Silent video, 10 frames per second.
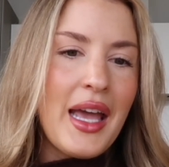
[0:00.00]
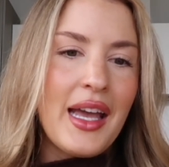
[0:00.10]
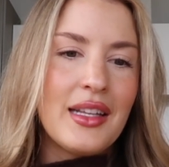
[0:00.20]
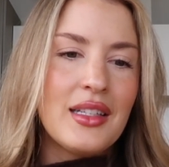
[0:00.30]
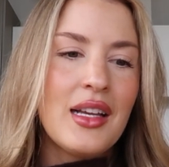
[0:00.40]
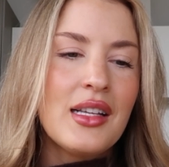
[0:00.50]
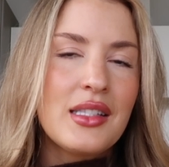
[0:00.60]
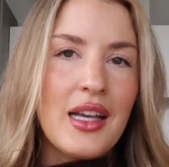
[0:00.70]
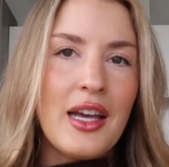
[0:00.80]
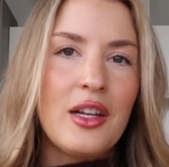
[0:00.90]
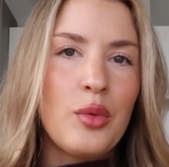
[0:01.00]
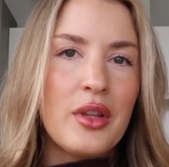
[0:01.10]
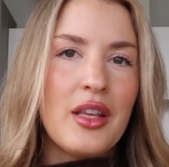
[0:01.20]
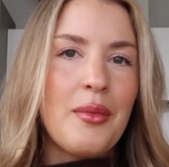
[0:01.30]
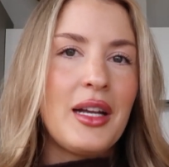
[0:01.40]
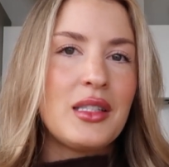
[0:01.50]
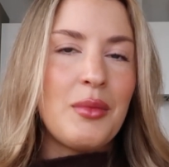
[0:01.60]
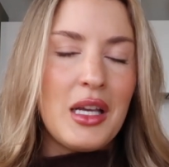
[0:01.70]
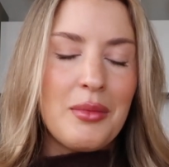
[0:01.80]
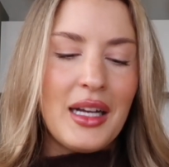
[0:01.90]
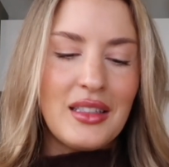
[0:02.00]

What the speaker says: and signing with them has made my